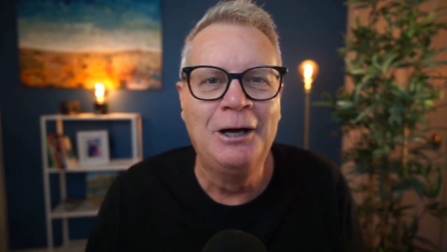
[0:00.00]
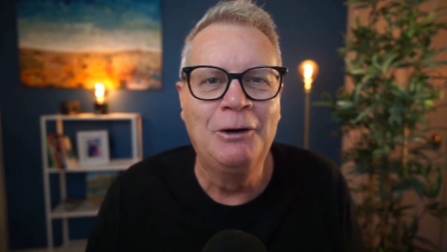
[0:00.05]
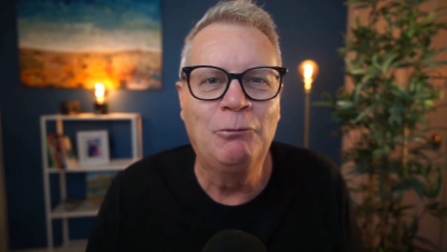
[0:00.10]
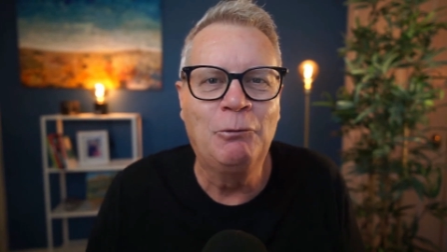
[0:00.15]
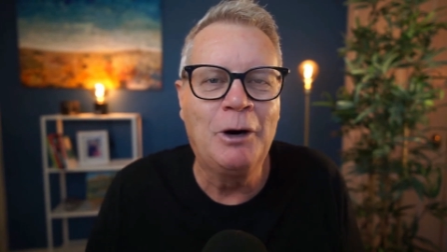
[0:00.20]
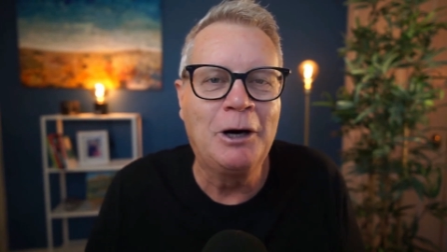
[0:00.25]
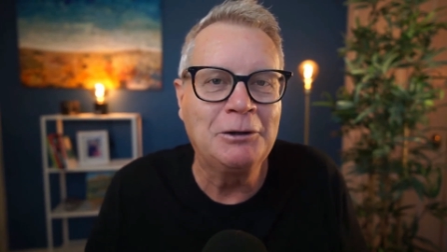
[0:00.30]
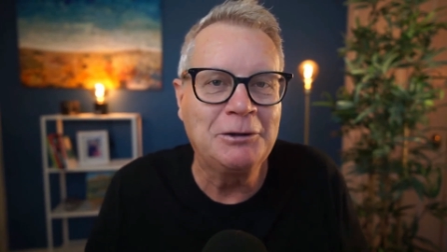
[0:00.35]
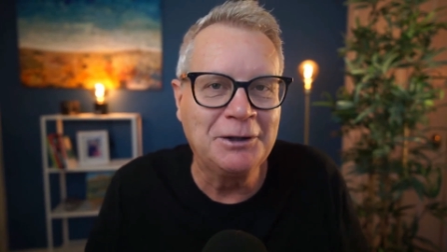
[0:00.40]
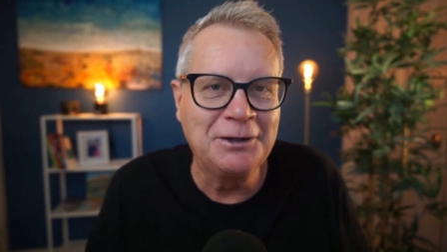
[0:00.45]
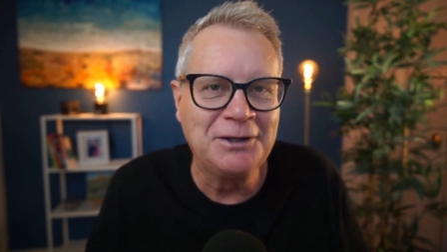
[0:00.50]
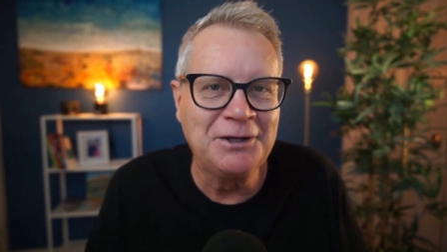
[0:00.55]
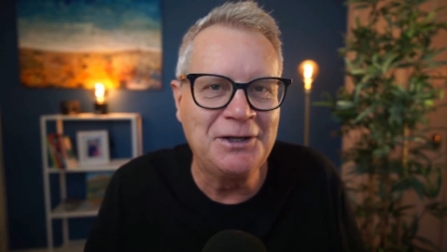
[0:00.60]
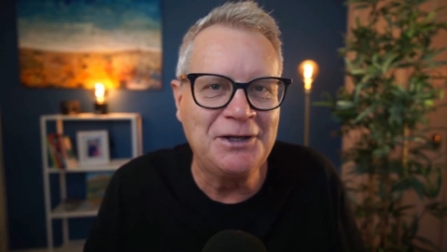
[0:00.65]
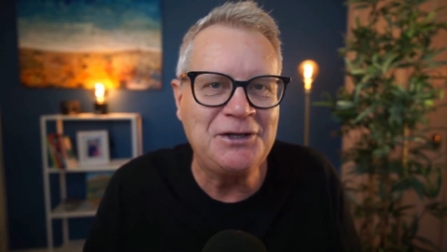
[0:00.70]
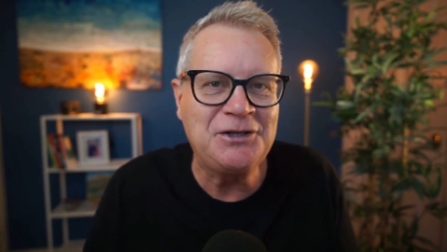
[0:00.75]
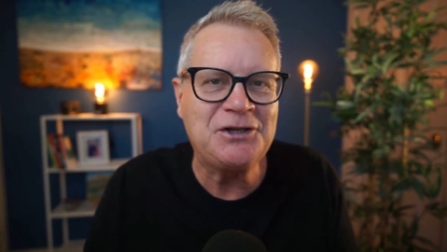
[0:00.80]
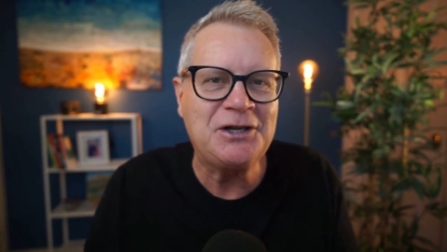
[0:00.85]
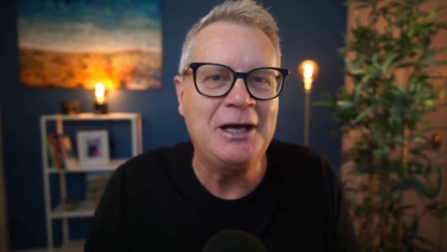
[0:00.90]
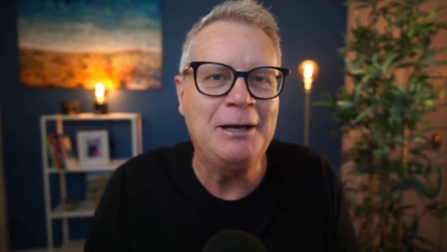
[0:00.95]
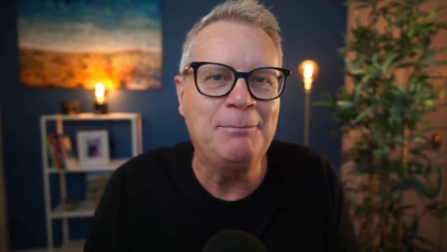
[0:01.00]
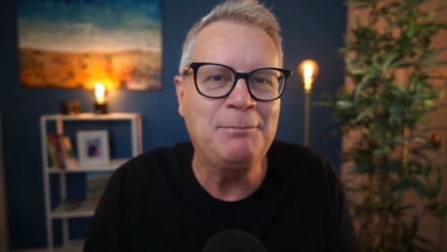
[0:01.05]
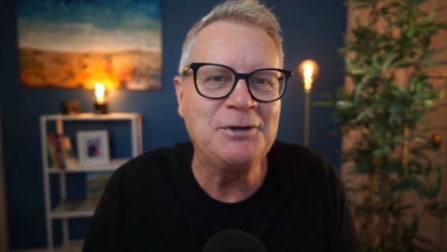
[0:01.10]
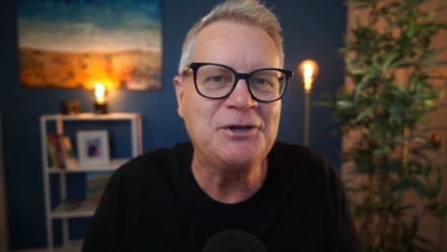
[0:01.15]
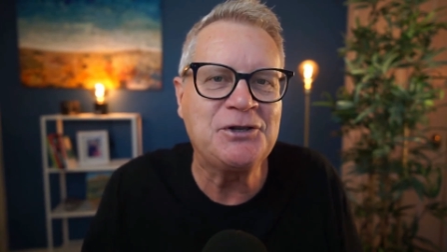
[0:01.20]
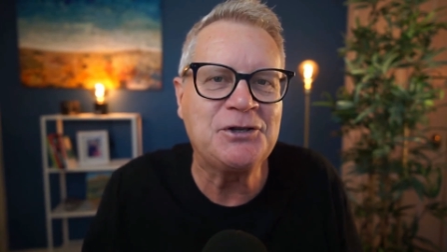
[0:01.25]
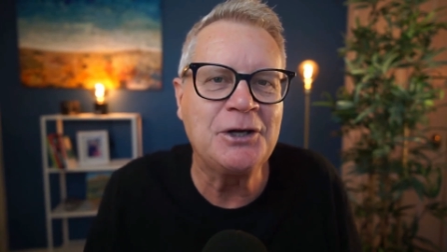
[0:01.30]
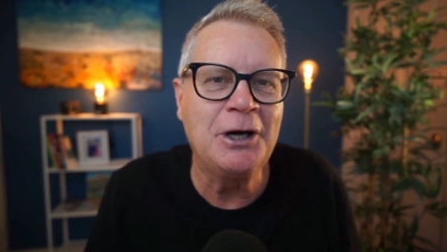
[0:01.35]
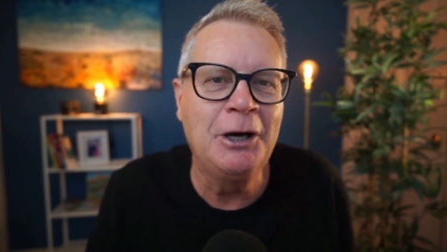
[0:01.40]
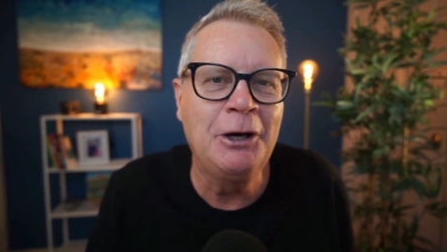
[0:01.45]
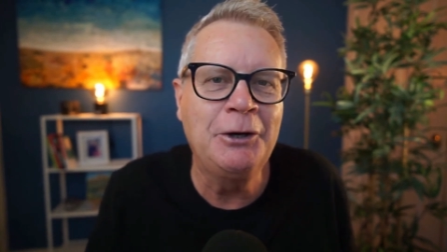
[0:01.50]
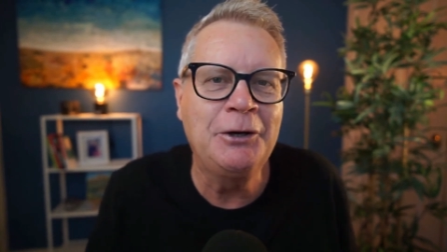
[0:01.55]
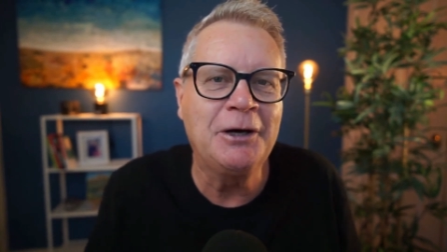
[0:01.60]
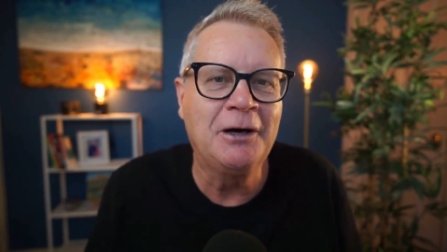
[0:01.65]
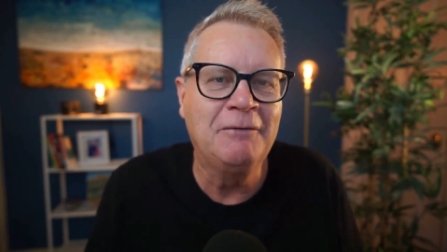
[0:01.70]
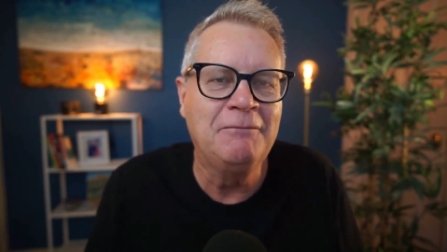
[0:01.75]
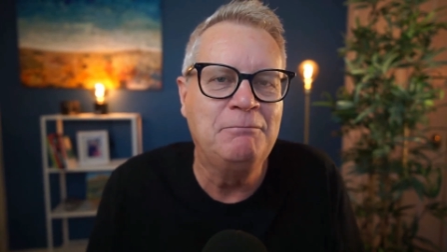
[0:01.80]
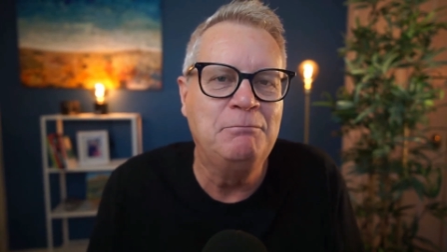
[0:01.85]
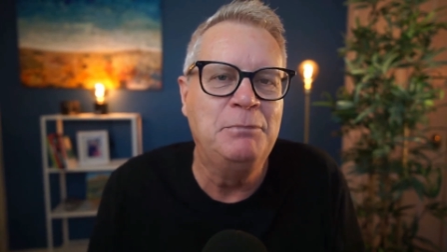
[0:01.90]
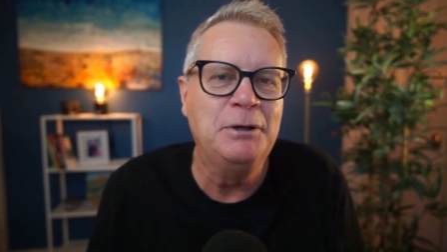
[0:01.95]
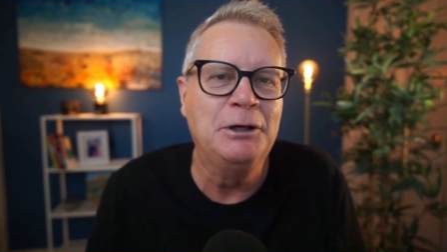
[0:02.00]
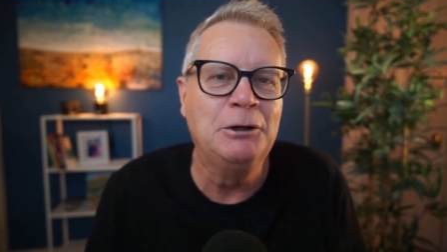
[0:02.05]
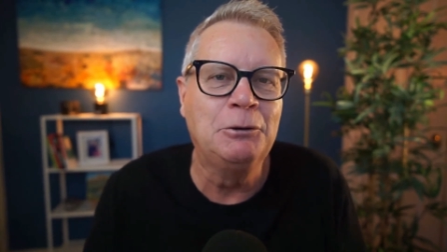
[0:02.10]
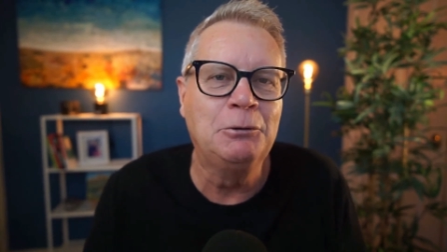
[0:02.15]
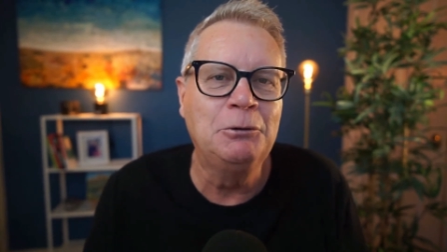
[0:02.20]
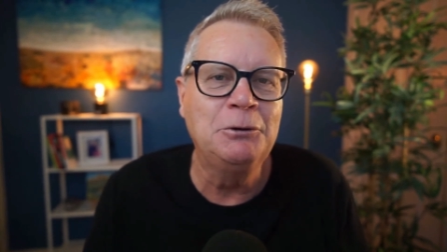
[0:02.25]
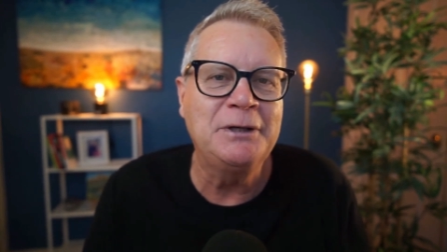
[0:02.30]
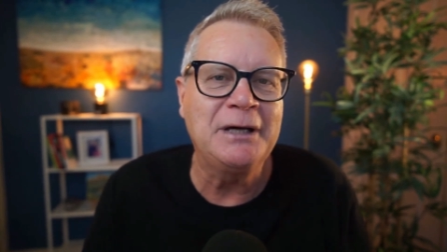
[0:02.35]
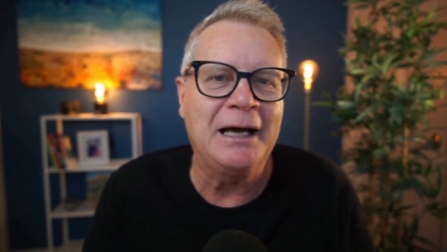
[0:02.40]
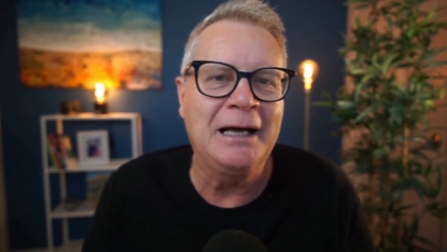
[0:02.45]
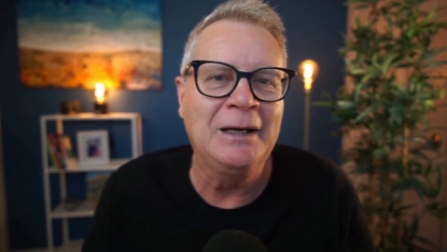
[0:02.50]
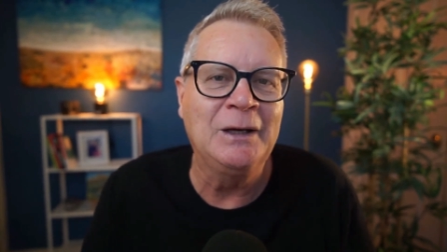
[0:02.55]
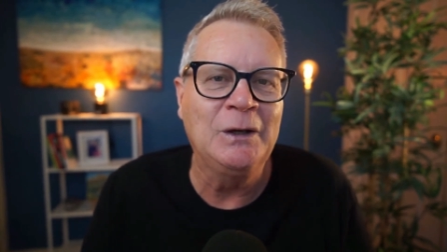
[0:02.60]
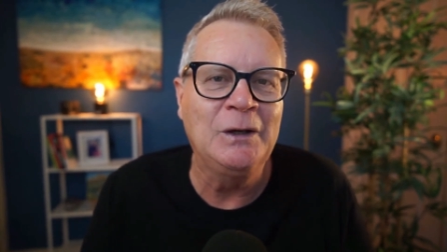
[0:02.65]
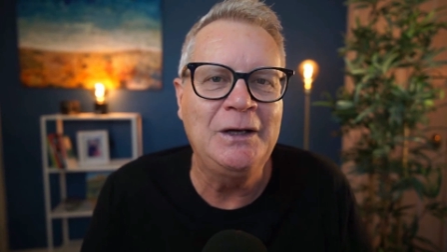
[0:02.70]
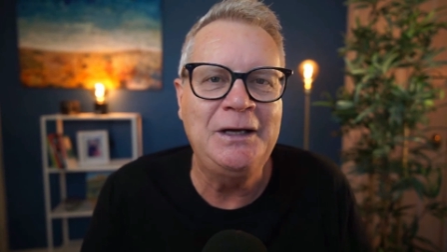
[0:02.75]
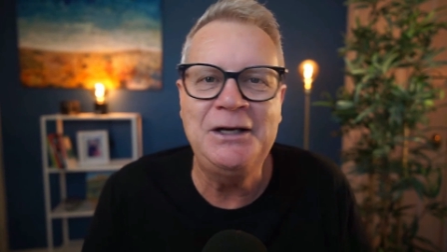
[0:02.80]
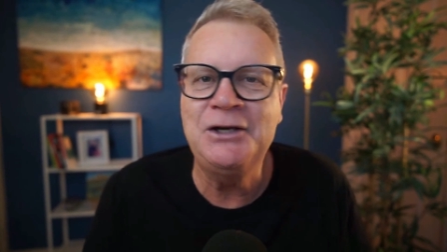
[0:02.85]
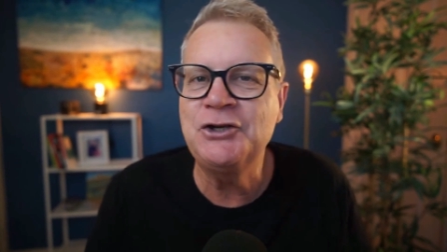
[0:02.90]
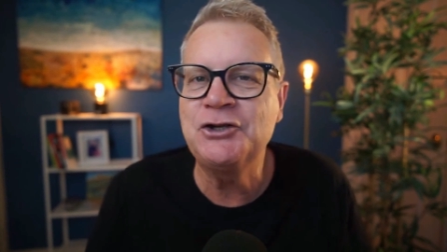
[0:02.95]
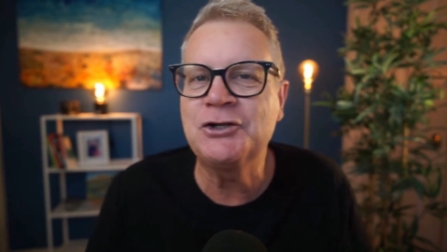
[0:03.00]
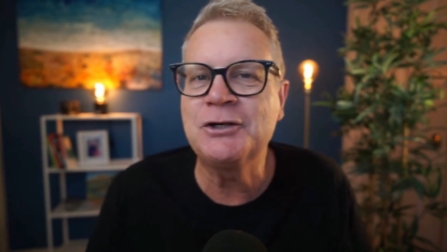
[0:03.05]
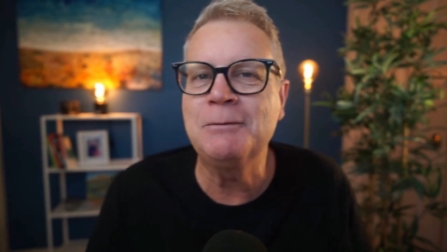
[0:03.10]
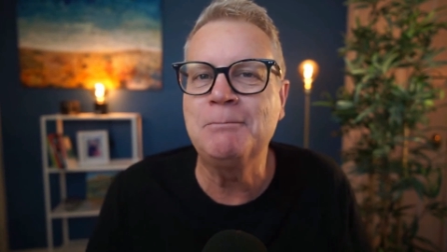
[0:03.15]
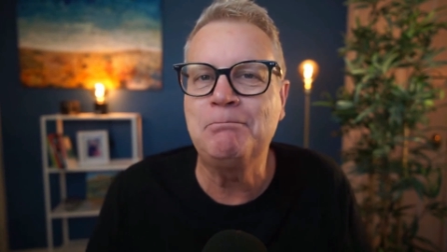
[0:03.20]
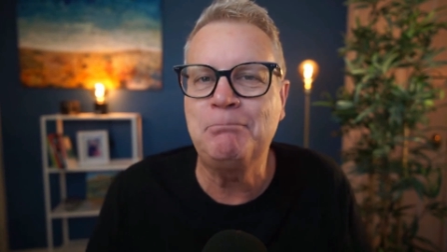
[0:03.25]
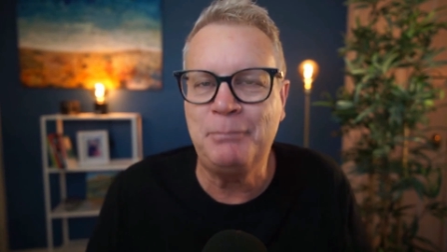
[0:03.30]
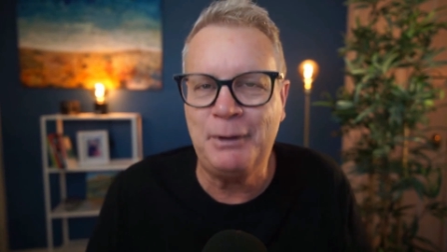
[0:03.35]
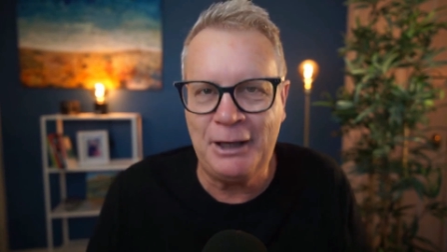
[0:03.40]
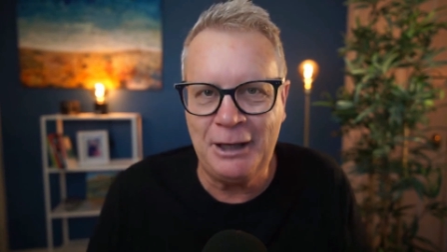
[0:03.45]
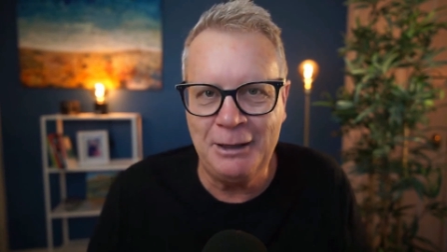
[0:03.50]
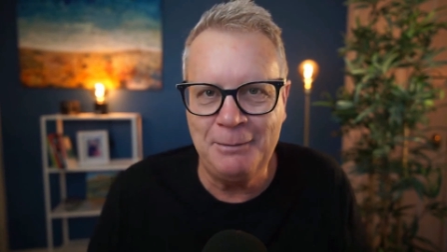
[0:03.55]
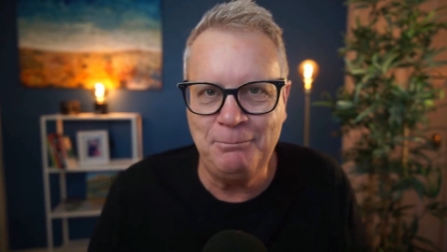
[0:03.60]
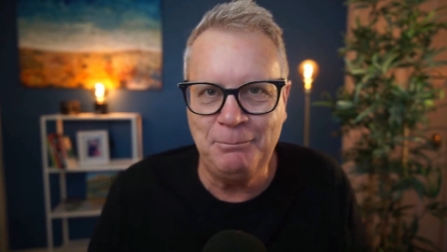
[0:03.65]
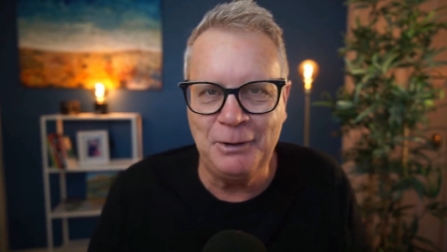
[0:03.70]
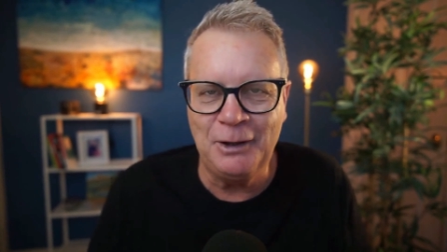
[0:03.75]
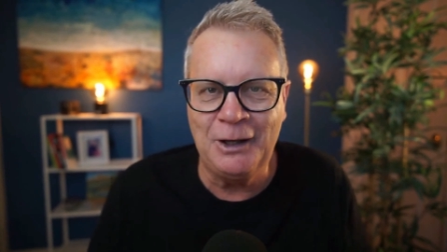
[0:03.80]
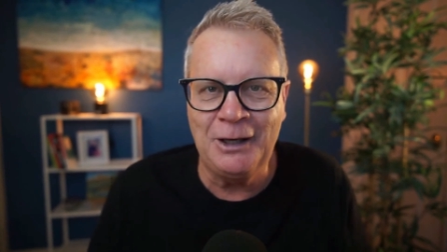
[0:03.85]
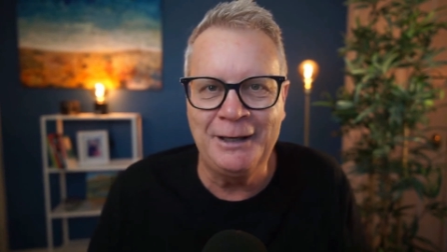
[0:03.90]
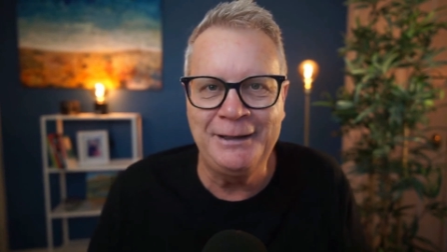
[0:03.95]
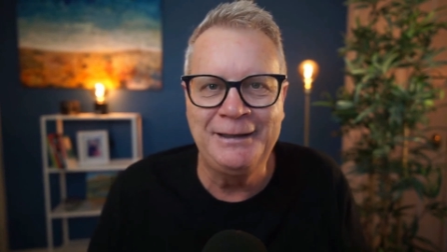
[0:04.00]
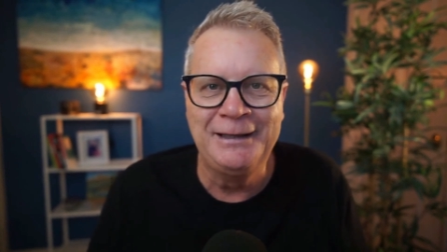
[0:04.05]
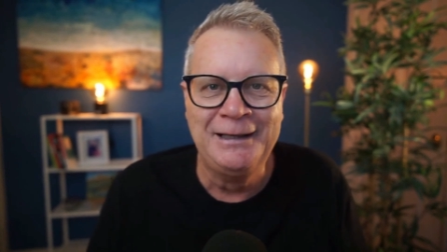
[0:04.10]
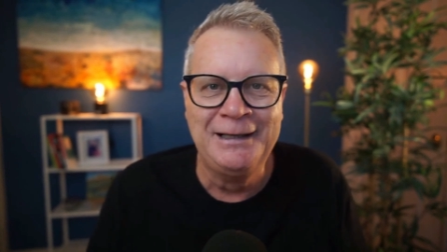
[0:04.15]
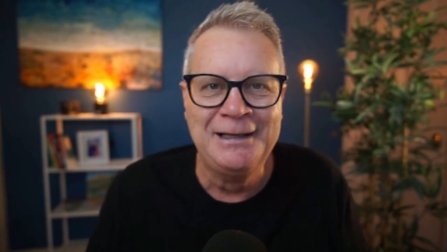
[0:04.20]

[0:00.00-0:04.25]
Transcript: Welcome to this episode of Build a Leadership Pipeline.